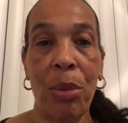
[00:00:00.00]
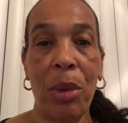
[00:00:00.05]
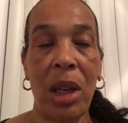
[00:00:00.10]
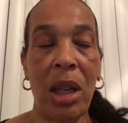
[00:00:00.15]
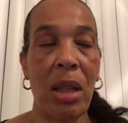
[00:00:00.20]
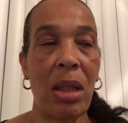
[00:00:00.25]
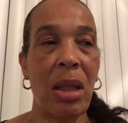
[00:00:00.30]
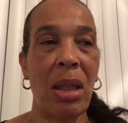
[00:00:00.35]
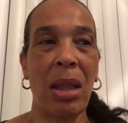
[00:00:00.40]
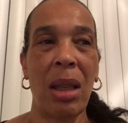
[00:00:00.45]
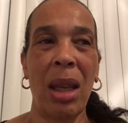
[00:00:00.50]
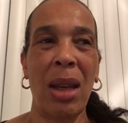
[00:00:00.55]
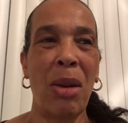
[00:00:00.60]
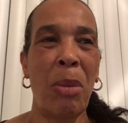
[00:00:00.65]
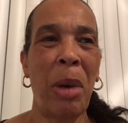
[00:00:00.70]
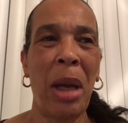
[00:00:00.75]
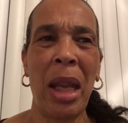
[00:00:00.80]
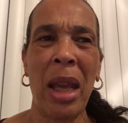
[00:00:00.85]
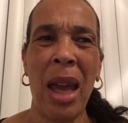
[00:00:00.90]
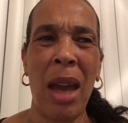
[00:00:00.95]
because ain't
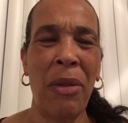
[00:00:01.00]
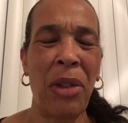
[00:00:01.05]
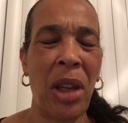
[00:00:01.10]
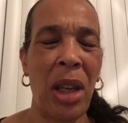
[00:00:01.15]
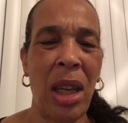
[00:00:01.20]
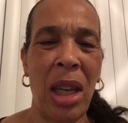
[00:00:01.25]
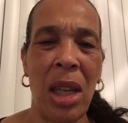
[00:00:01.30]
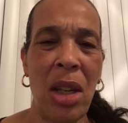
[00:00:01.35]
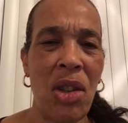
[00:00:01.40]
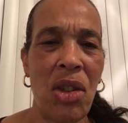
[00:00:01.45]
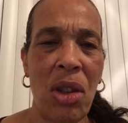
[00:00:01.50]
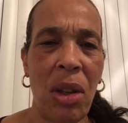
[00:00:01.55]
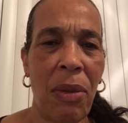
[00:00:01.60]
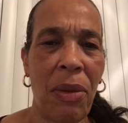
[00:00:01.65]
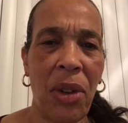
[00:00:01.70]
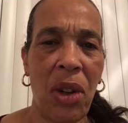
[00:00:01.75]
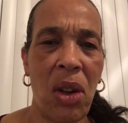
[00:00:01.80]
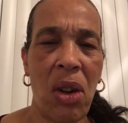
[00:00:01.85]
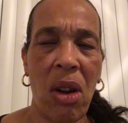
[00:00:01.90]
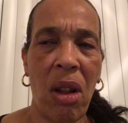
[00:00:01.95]
nobody have the energy
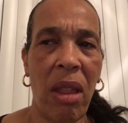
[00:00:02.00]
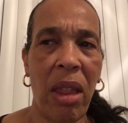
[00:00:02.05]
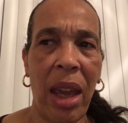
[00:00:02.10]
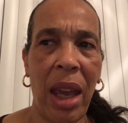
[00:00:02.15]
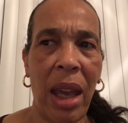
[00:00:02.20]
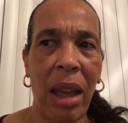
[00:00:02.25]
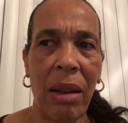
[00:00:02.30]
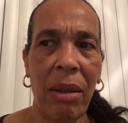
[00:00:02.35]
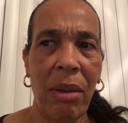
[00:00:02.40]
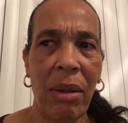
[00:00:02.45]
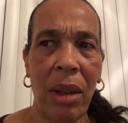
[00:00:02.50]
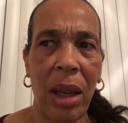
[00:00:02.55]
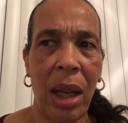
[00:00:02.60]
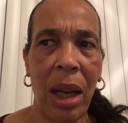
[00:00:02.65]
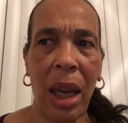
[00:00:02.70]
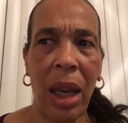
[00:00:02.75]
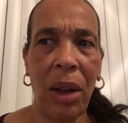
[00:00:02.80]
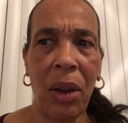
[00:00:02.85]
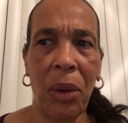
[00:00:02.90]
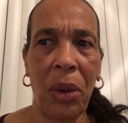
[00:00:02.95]
for all that, and
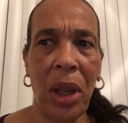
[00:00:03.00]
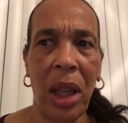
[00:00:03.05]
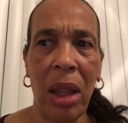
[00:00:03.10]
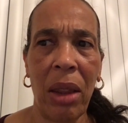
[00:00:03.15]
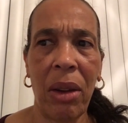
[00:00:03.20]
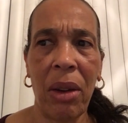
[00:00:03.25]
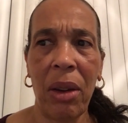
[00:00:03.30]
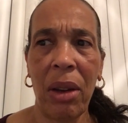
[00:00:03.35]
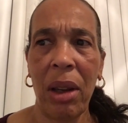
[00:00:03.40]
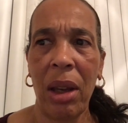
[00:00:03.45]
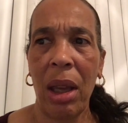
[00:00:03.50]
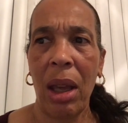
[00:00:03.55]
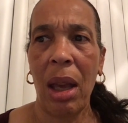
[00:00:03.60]
I don't either.